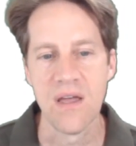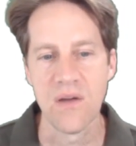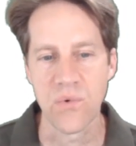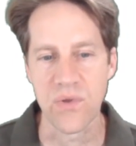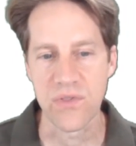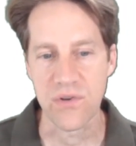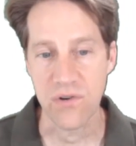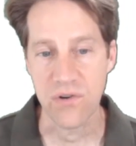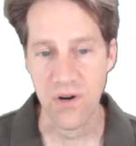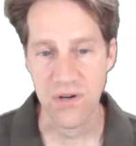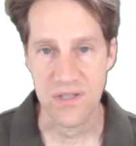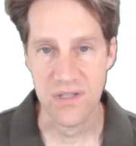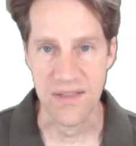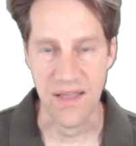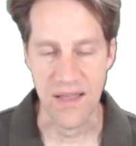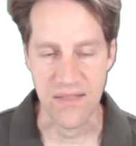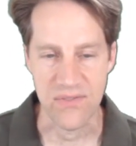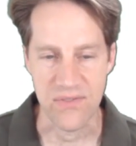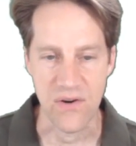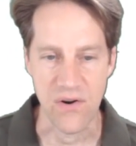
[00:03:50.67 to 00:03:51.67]
With regard to
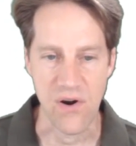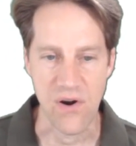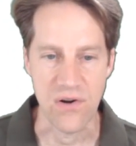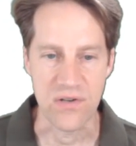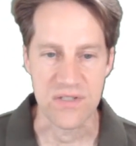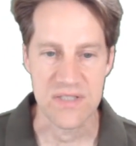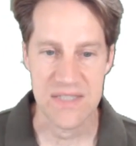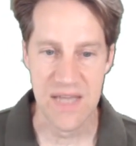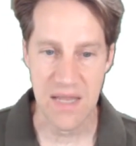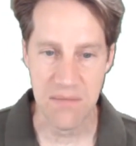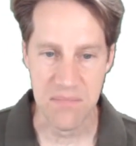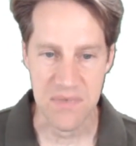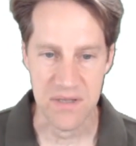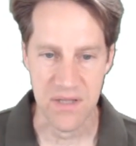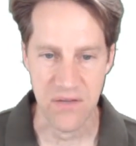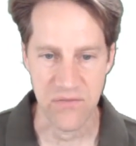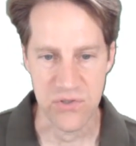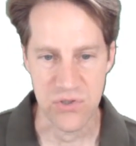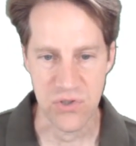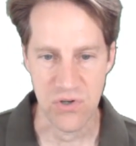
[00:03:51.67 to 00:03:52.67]
that, there are statement
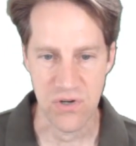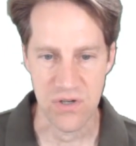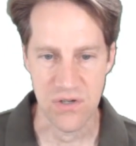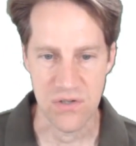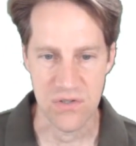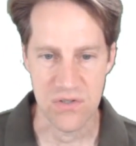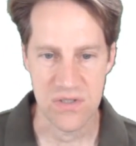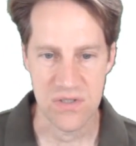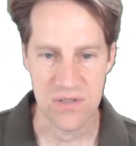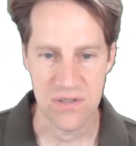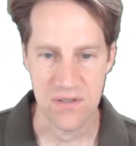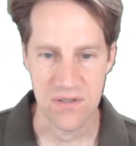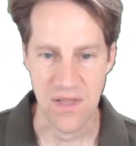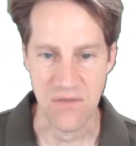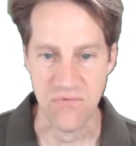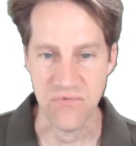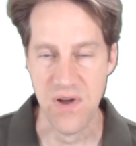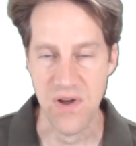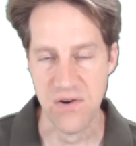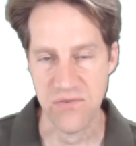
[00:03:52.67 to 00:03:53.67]
level triggers
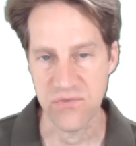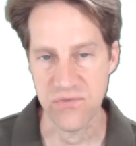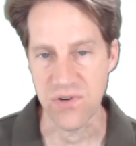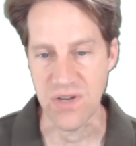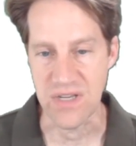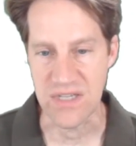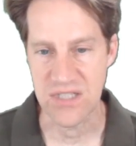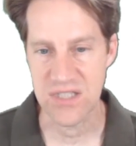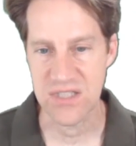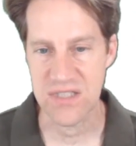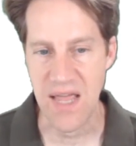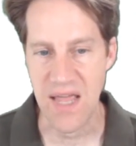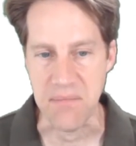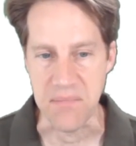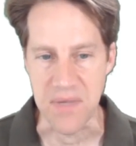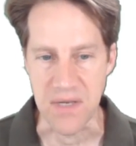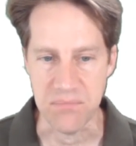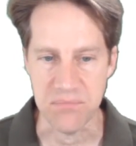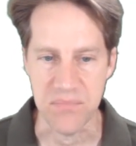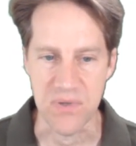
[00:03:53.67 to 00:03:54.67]
that fire for each
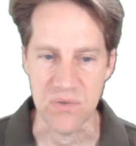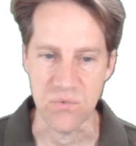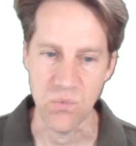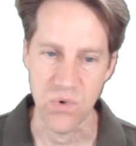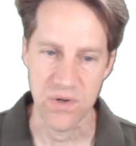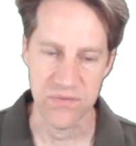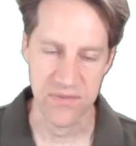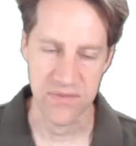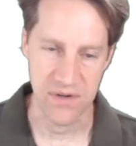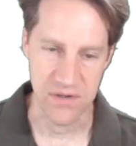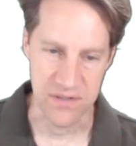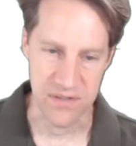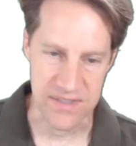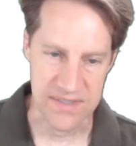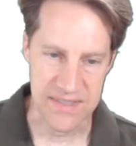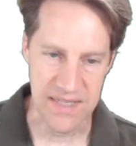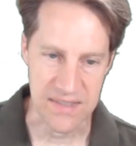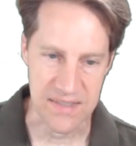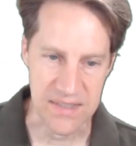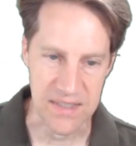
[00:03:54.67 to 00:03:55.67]
statement, but what they're
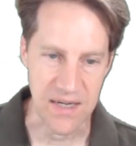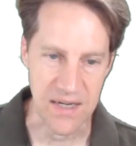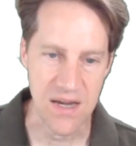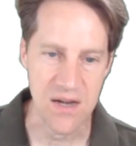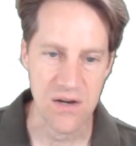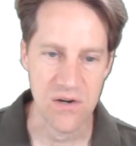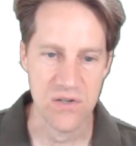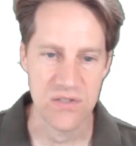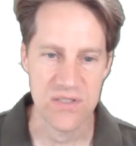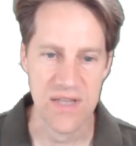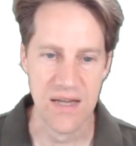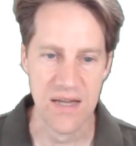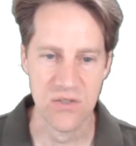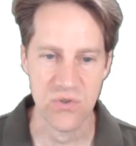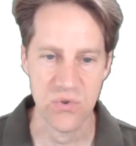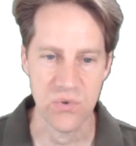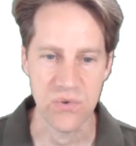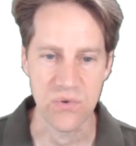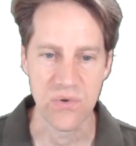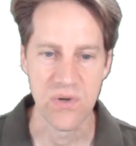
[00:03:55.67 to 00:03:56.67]
discussing here is
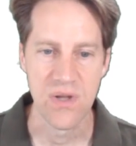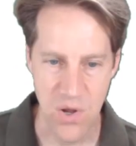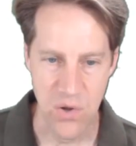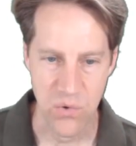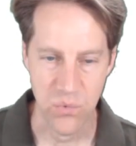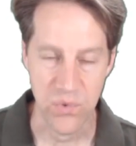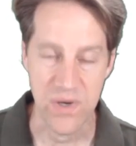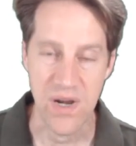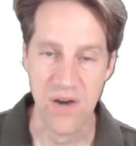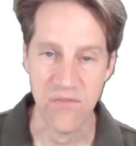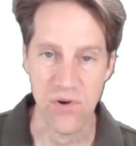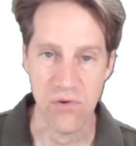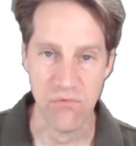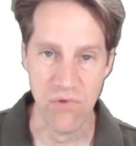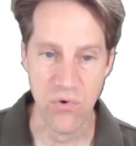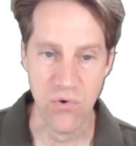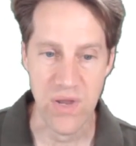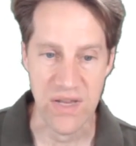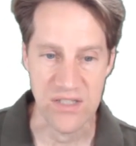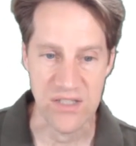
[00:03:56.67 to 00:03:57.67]
actual, whenever a
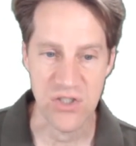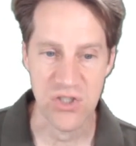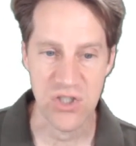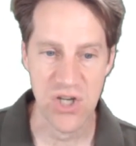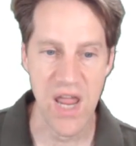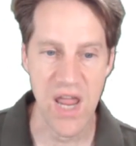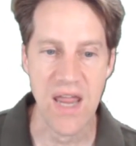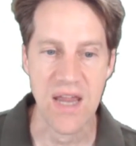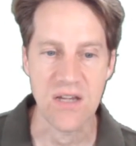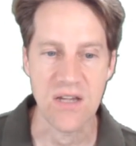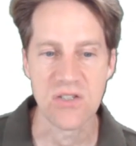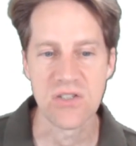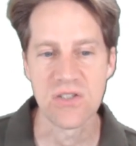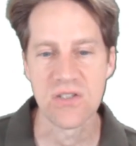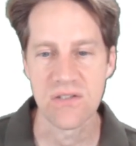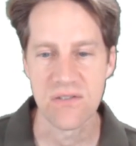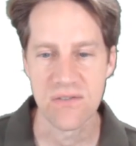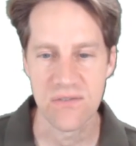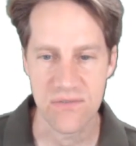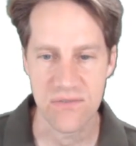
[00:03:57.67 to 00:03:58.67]
row gets
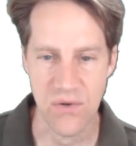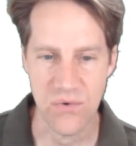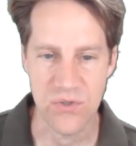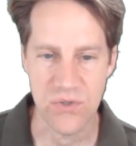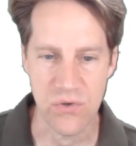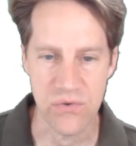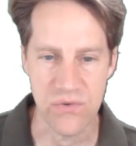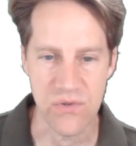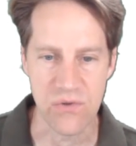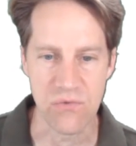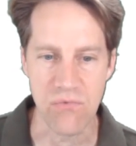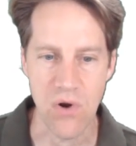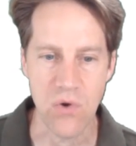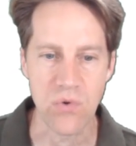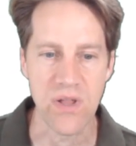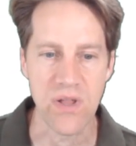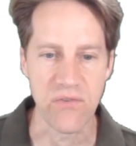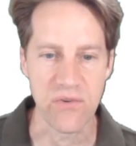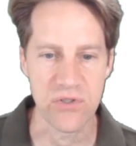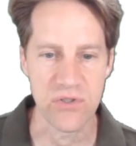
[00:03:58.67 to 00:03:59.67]
changed, those are the row level